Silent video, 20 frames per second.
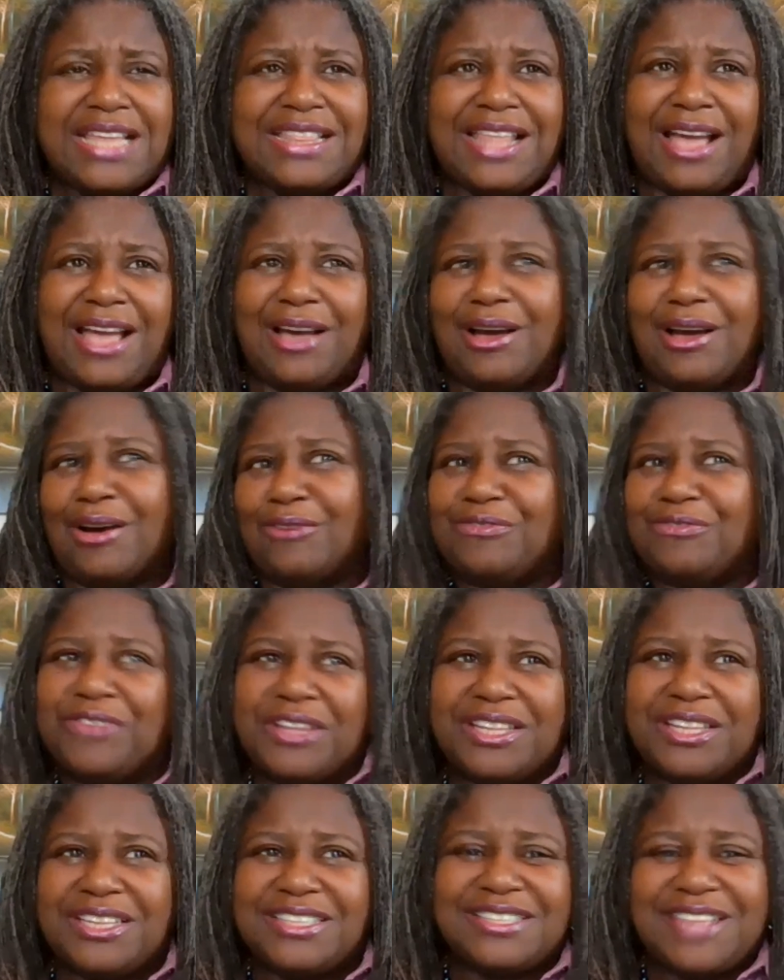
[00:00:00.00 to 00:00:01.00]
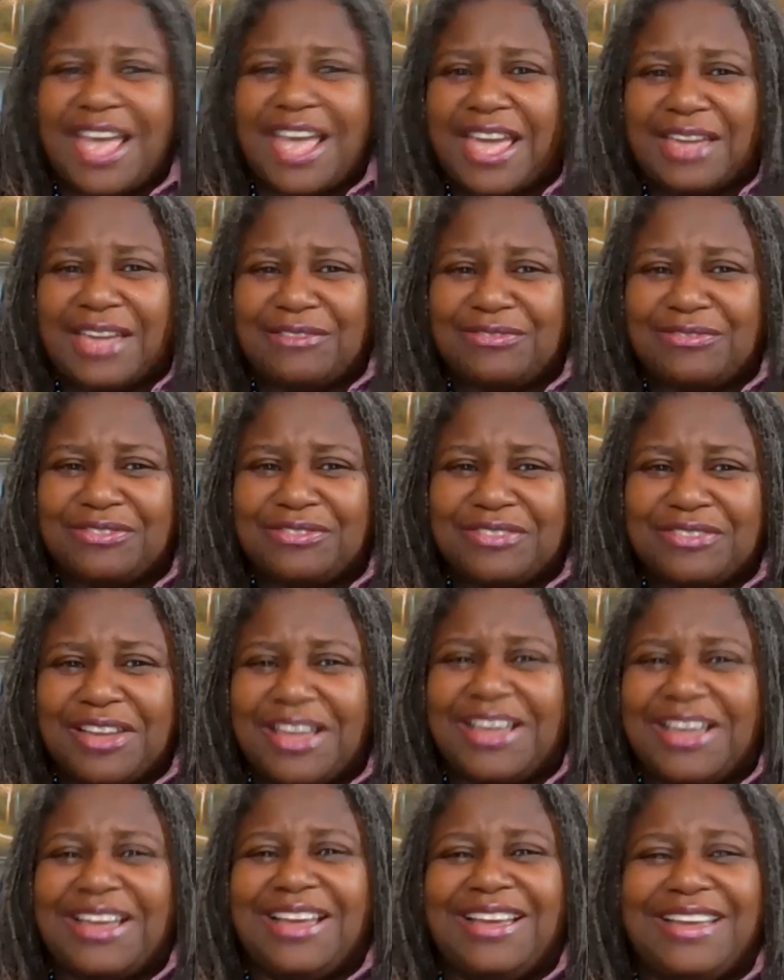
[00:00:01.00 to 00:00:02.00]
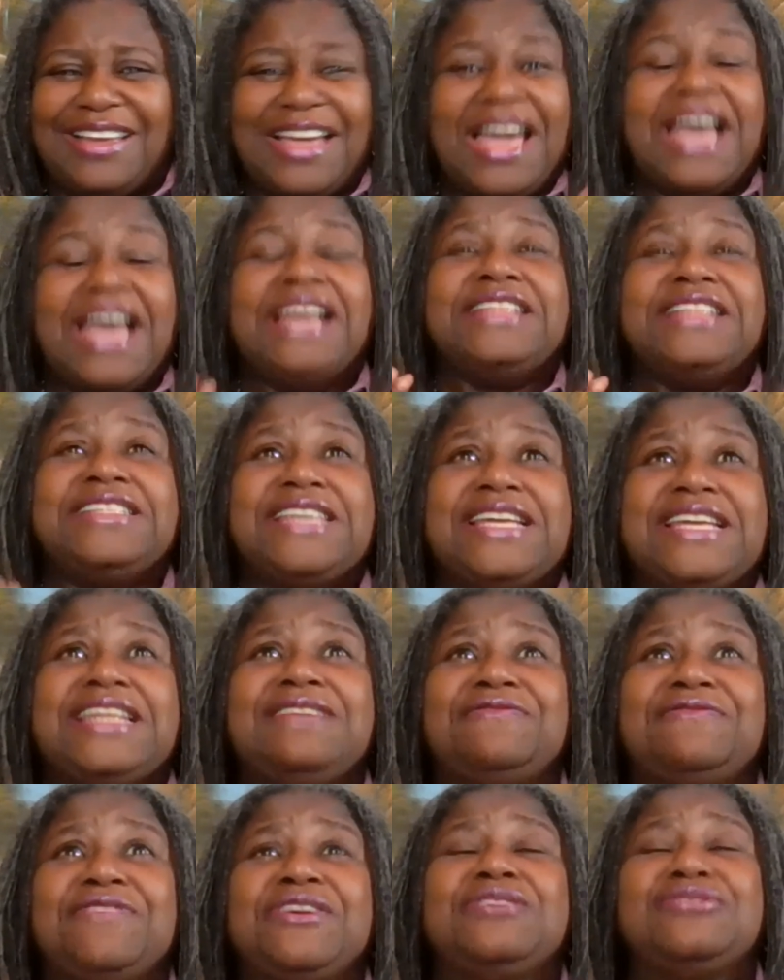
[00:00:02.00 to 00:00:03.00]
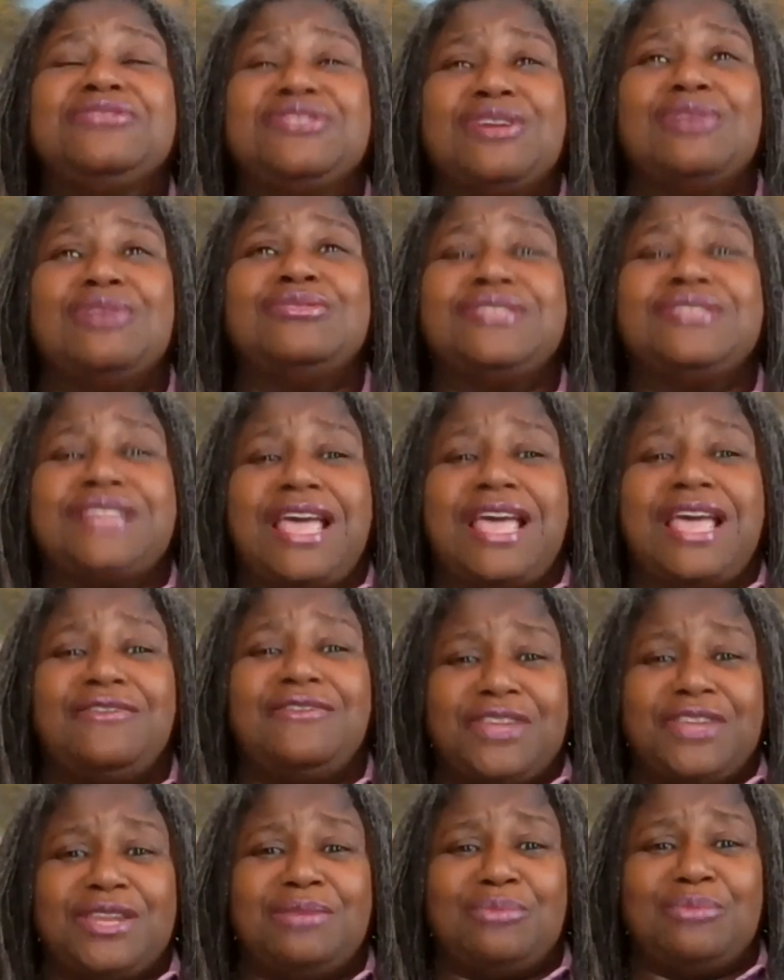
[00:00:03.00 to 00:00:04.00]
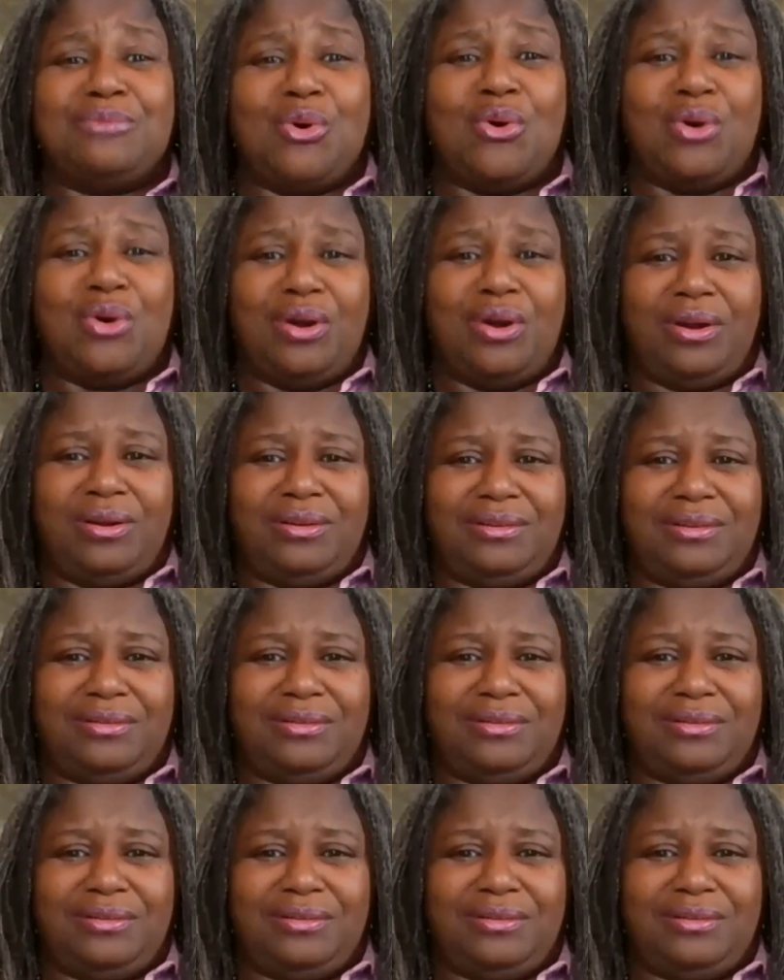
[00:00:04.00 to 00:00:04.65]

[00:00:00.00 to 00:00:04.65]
Now, feeling safe didn't feel so safe anymore.